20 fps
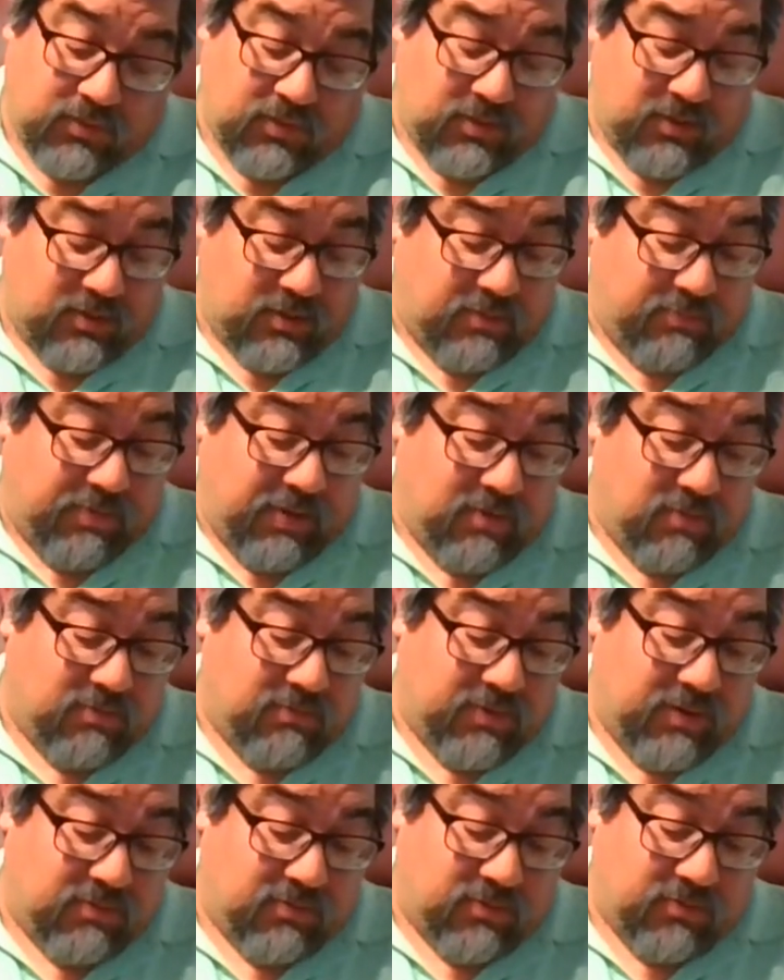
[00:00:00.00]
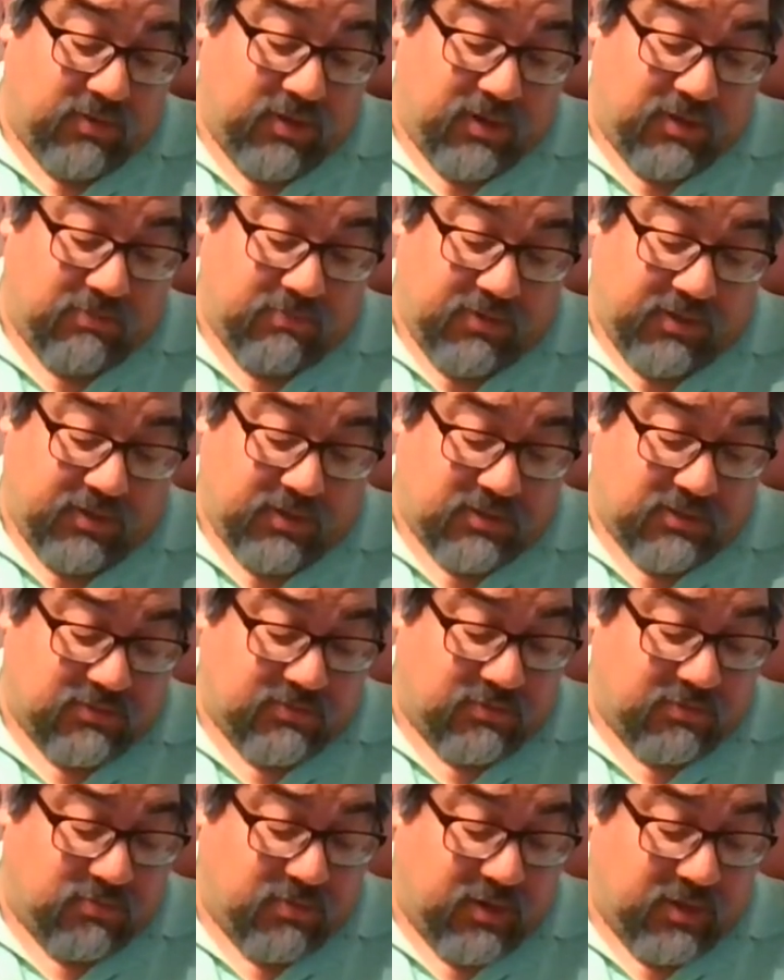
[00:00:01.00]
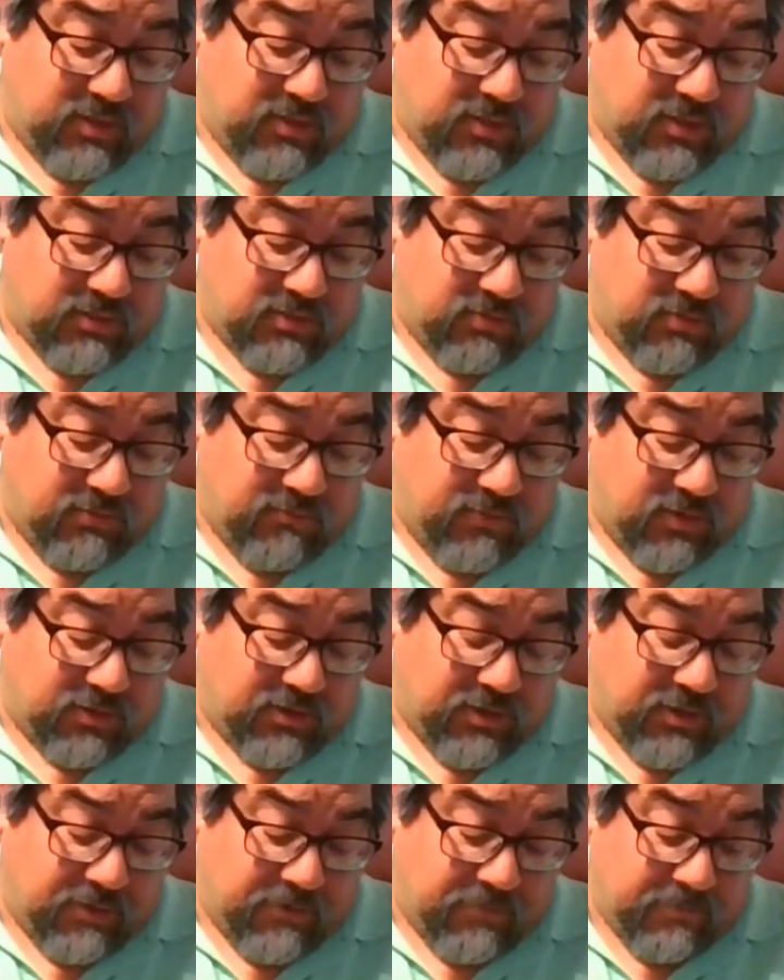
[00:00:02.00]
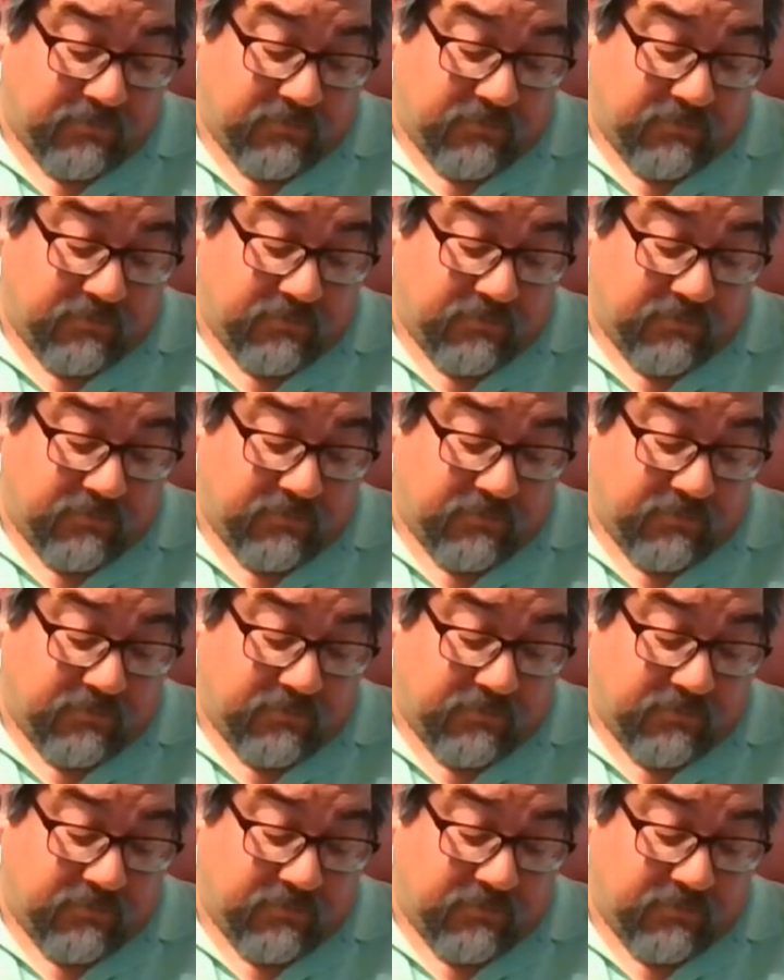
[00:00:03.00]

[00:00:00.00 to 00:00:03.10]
and I probably won't be able to read it because of the way things are reflected here.